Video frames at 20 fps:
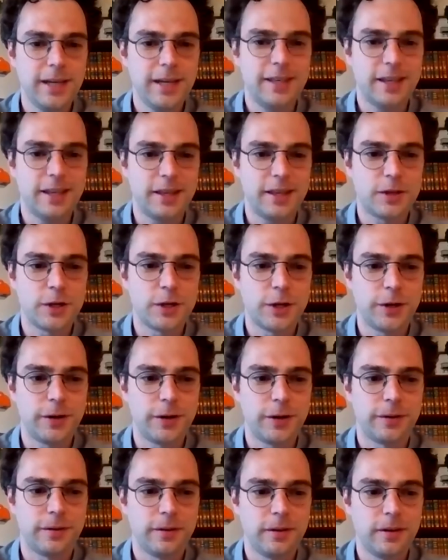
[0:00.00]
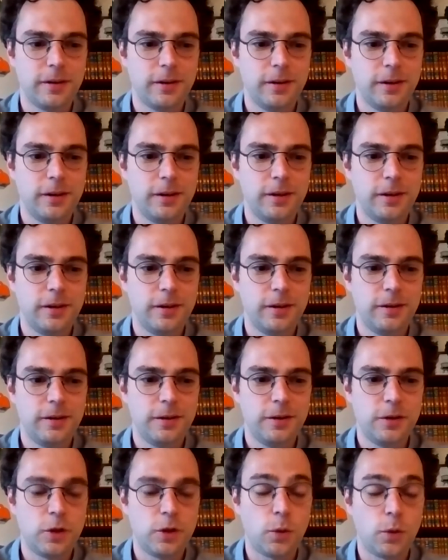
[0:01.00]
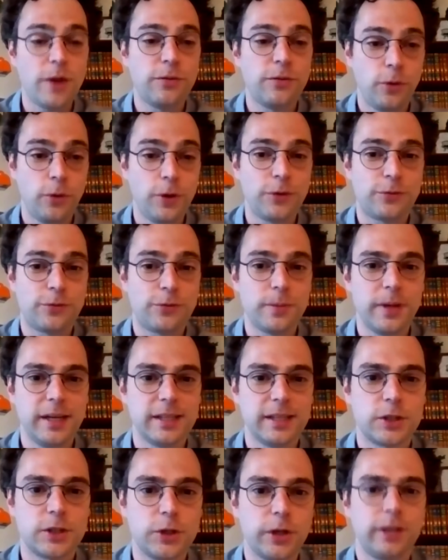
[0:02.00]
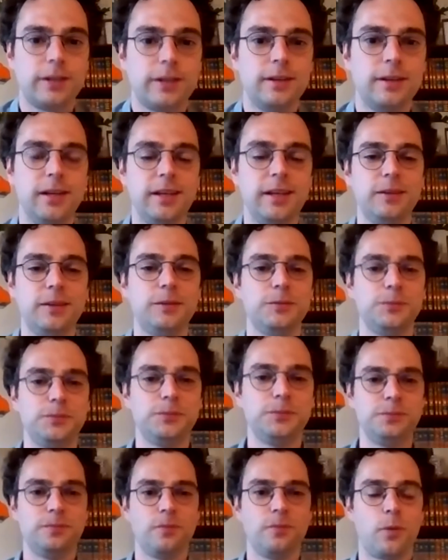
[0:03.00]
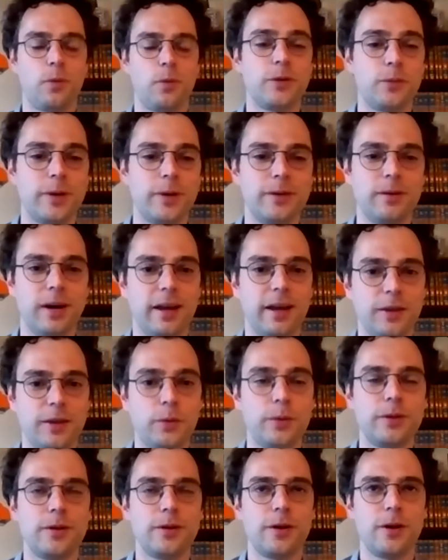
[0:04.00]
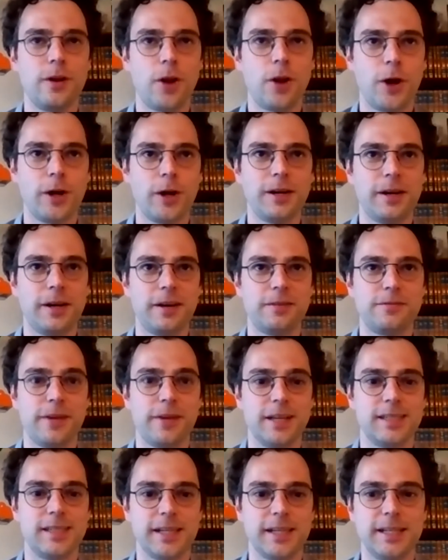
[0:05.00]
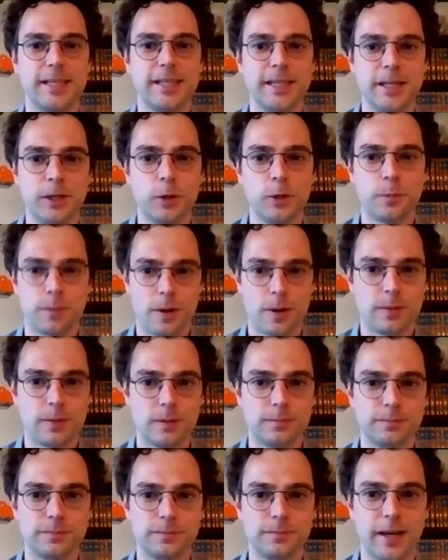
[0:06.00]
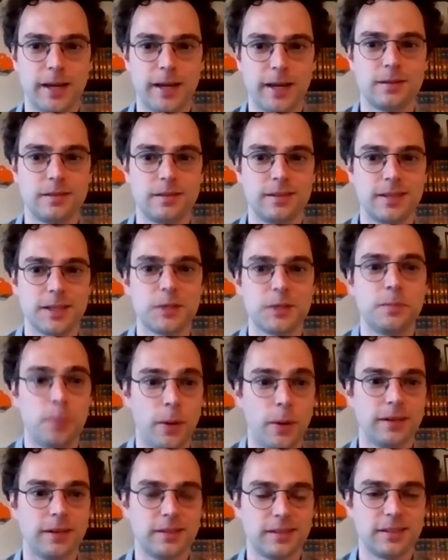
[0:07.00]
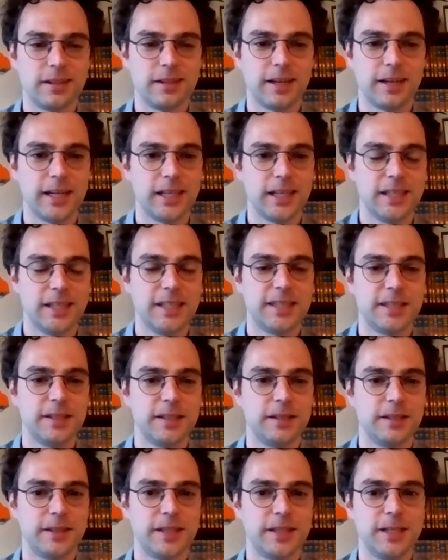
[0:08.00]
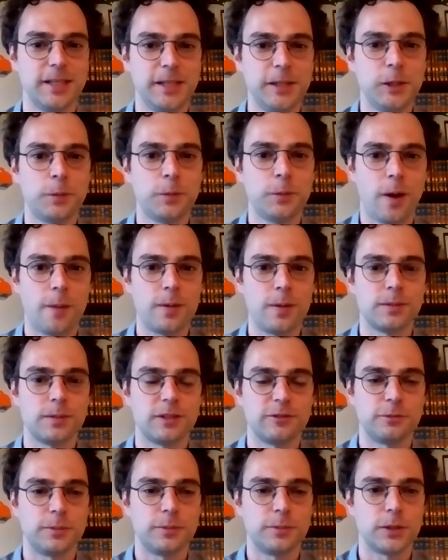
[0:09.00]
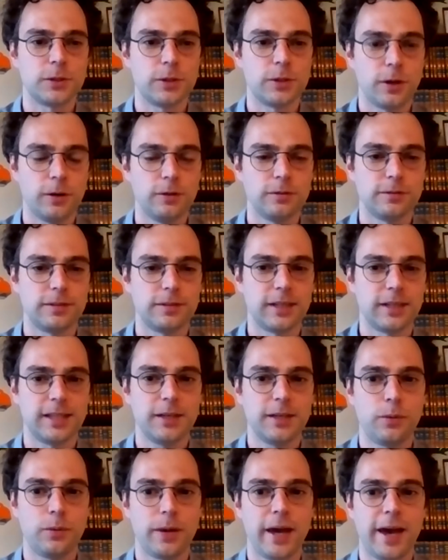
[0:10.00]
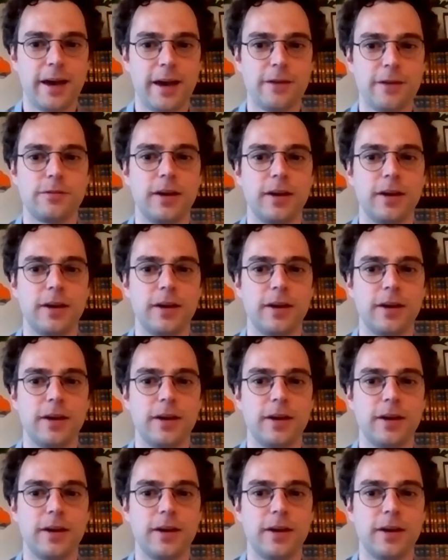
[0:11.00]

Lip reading: that the way forward from here is certainly, I think we're no longer facing a legal problem at this point. I think the legal problems have been solved. I think we have,